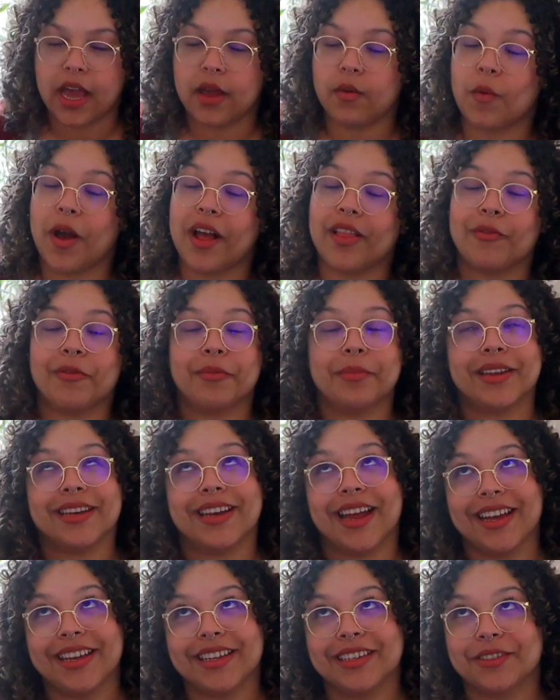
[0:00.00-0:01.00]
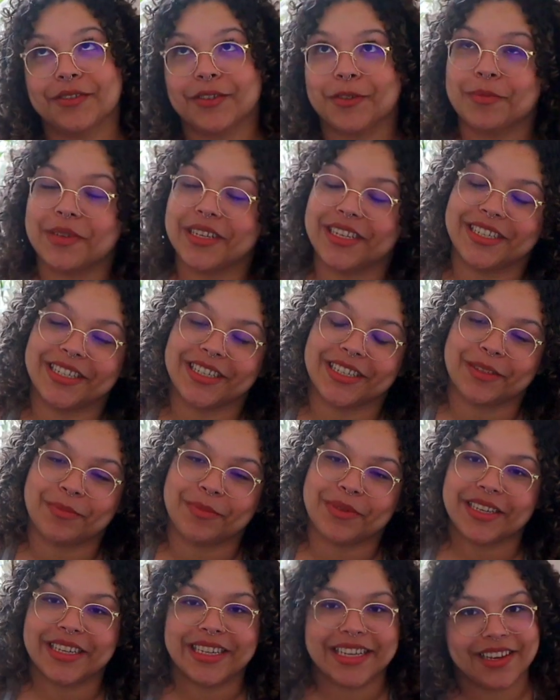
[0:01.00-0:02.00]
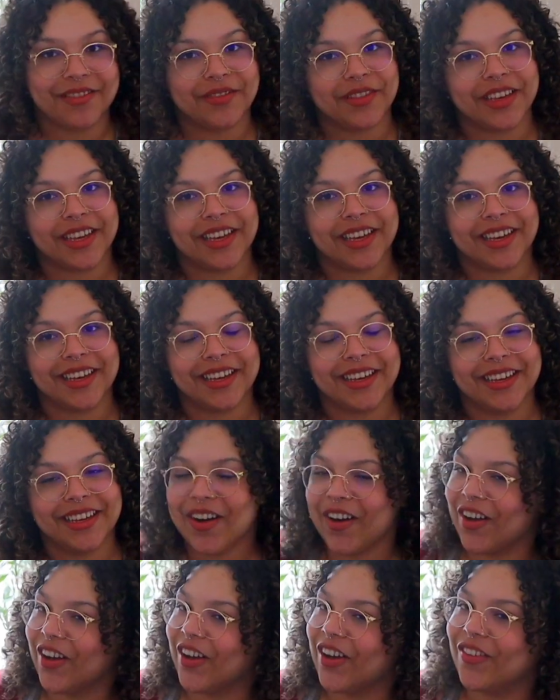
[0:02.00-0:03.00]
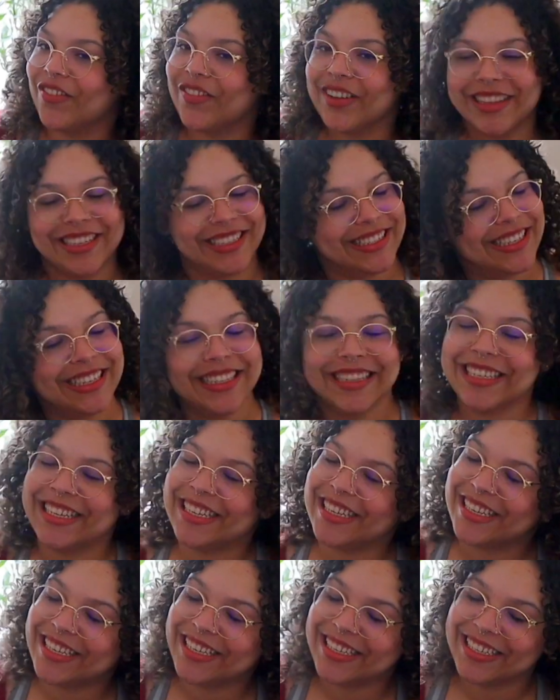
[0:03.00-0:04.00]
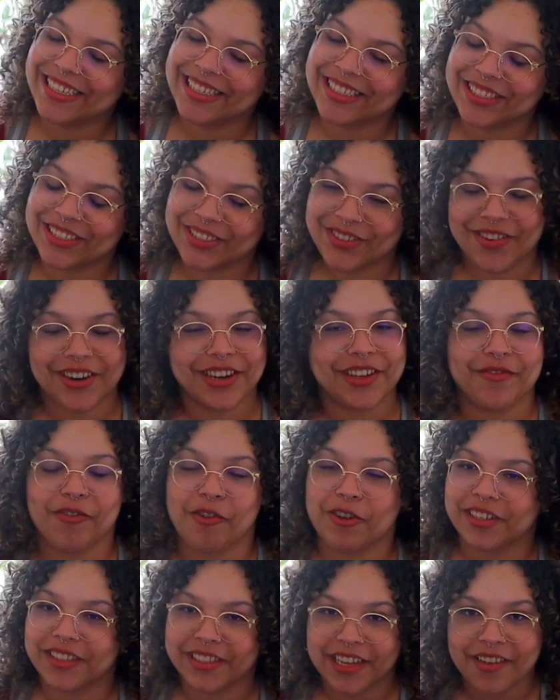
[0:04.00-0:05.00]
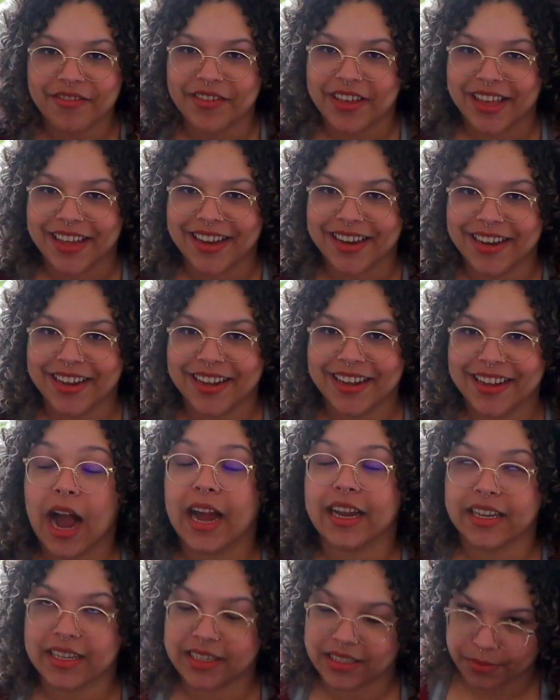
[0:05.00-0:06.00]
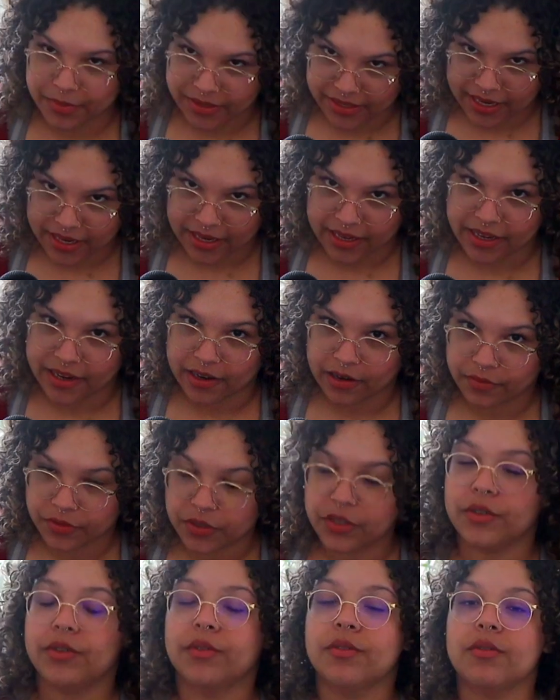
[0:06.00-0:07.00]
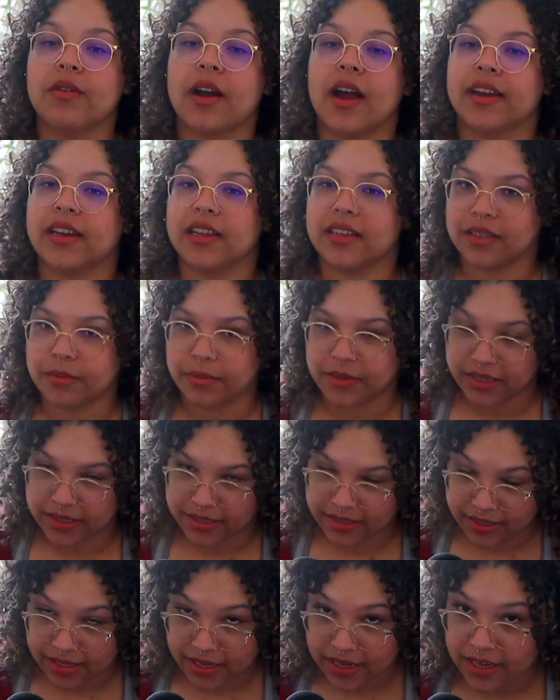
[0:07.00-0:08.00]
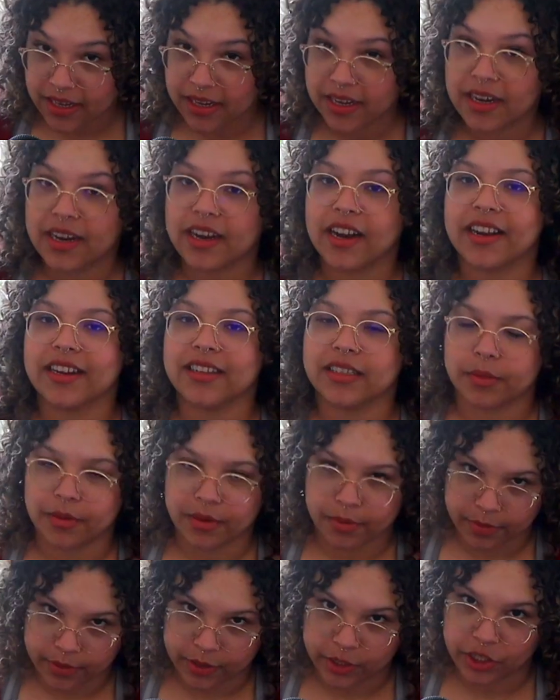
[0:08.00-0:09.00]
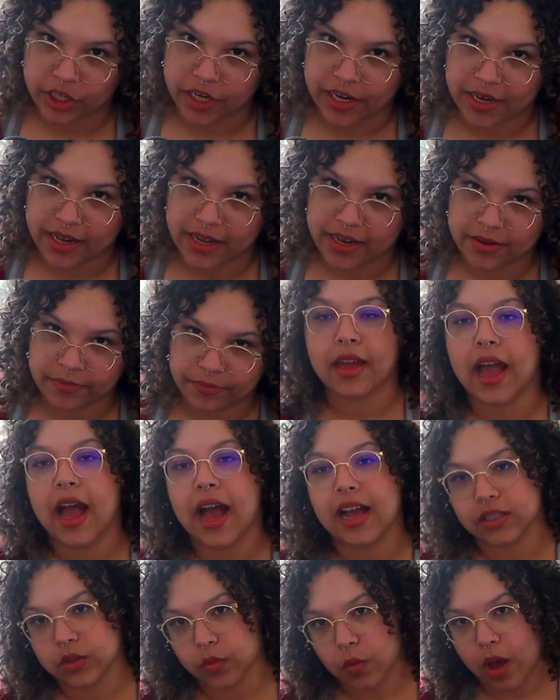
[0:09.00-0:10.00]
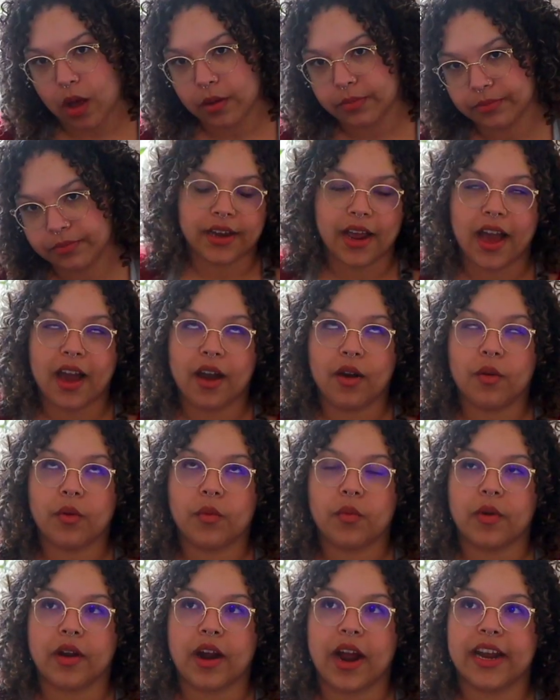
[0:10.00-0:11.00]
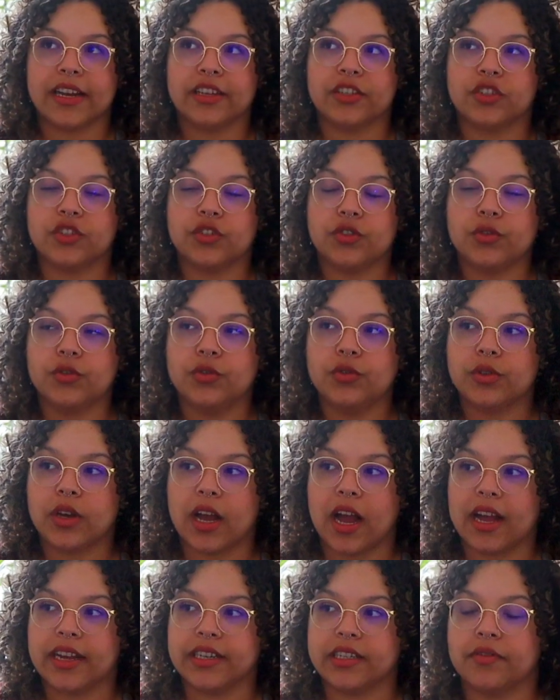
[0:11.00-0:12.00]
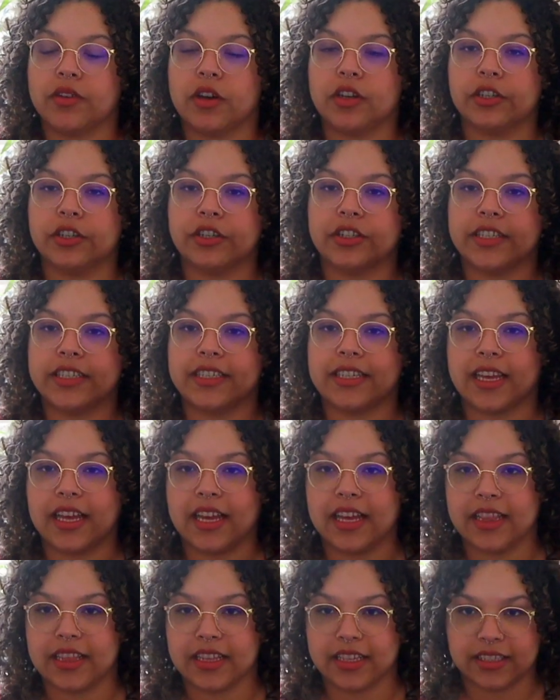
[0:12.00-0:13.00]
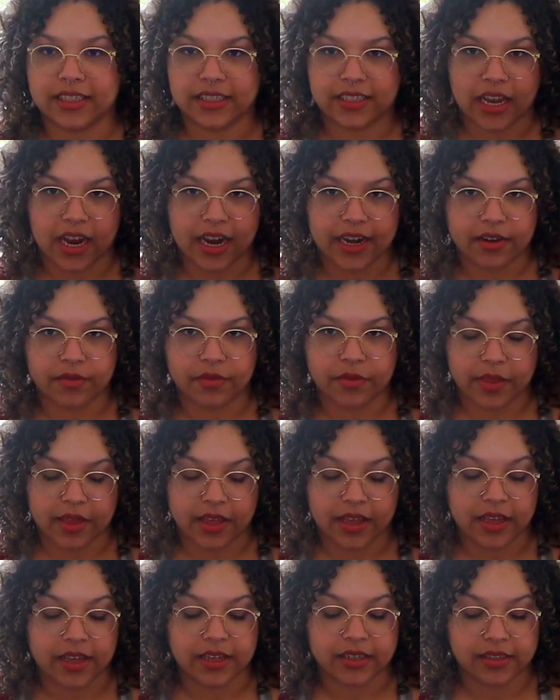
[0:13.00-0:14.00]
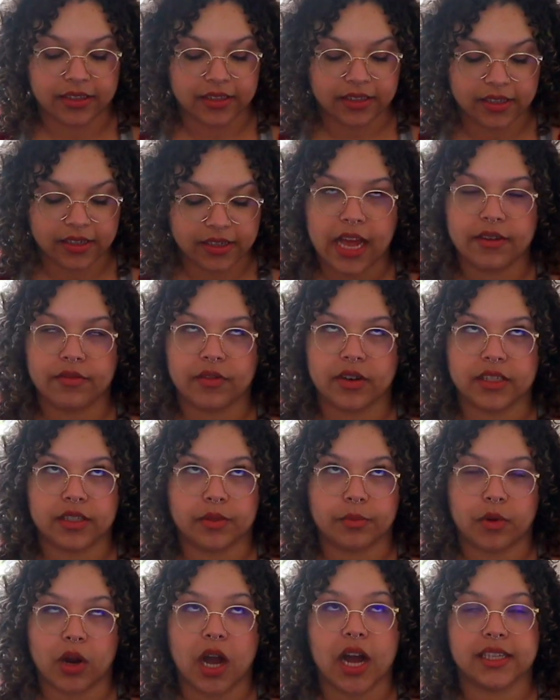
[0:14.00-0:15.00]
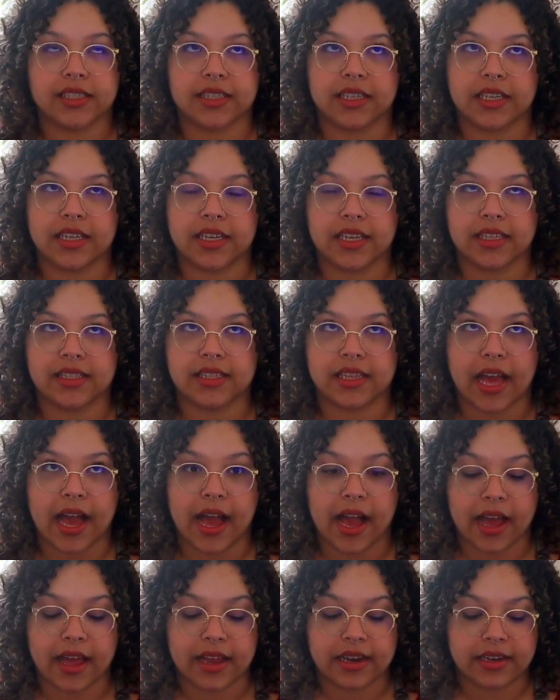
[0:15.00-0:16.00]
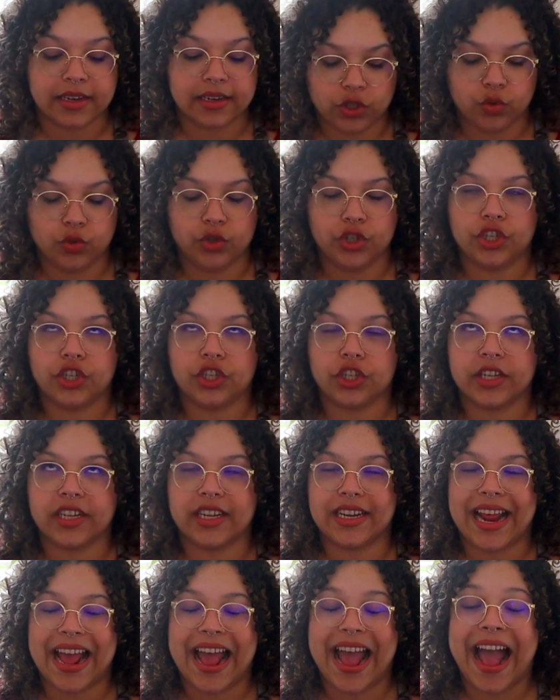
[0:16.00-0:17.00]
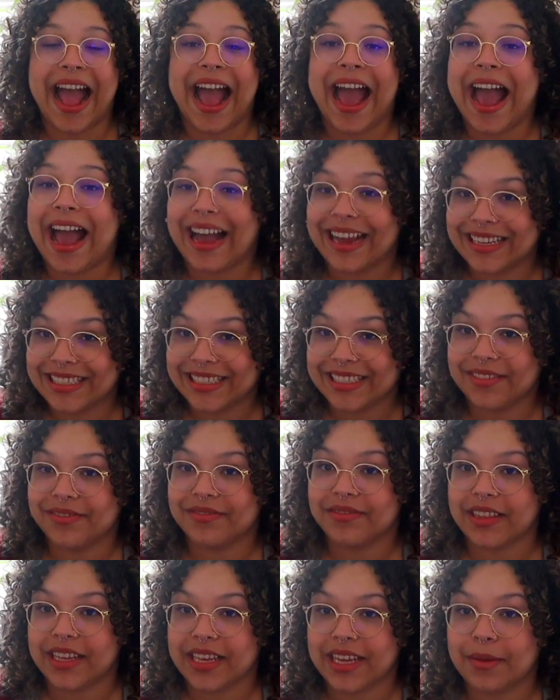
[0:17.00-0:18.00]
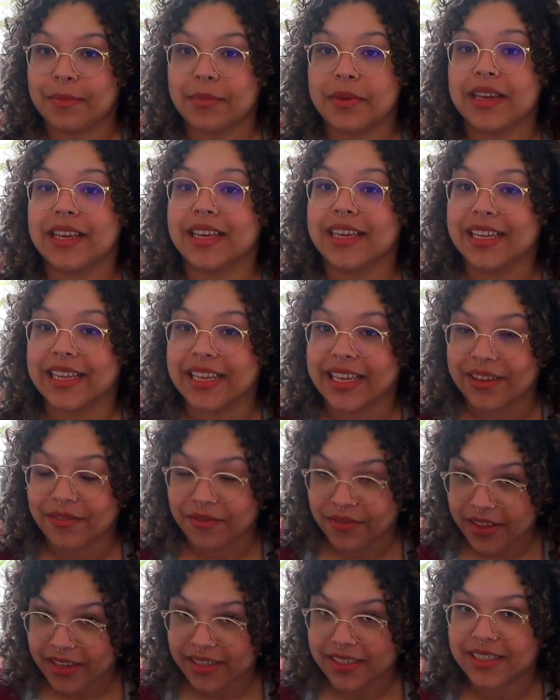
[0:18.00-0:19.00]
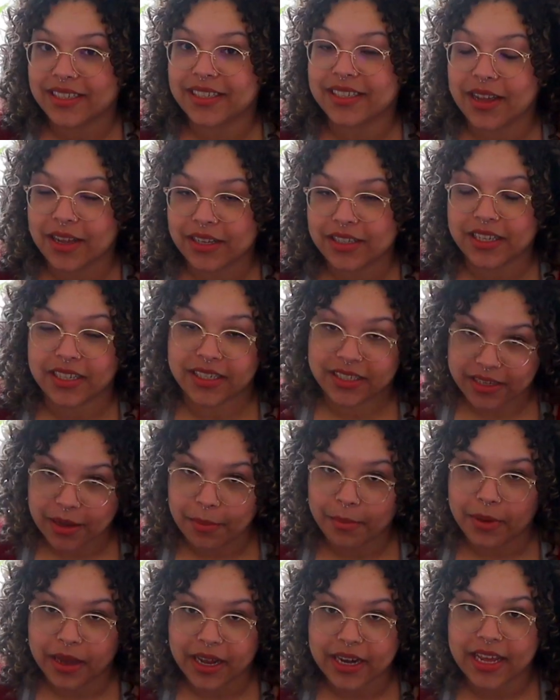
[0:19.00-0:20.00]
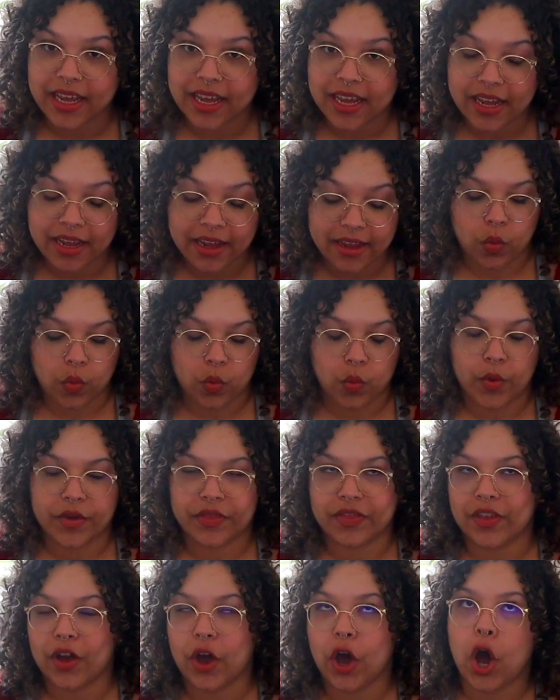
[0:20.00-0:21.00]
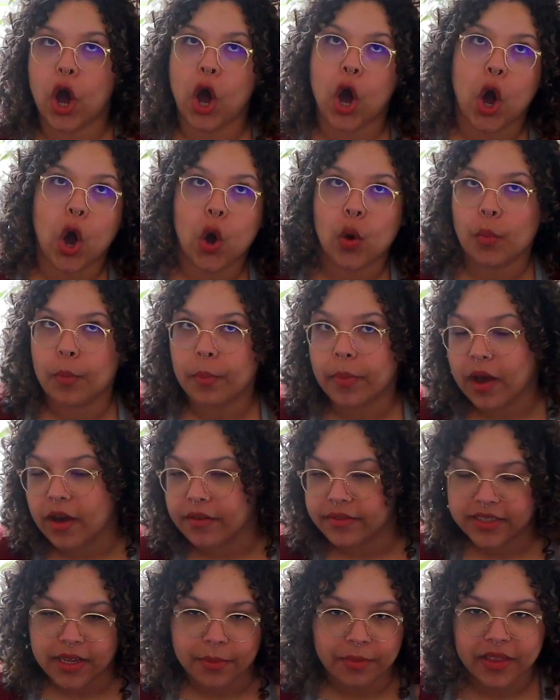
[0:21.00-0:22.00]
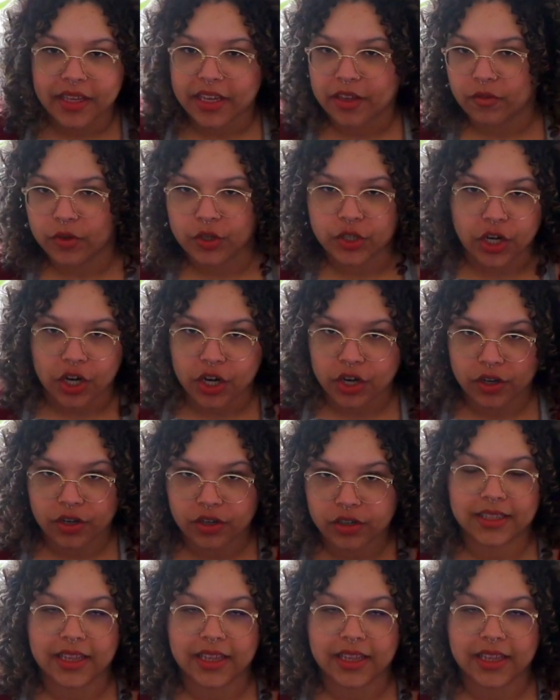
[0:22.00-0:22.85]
And while it would be nice for me to just be giving all willy-nilly 24/7, I need to be taken care of too. I need to be seen and I need to be appreciated as well. Now, where I do kind of understand this side of things and reciprocity is that you shouldn't actively be giving to somebody with the hope of something in return.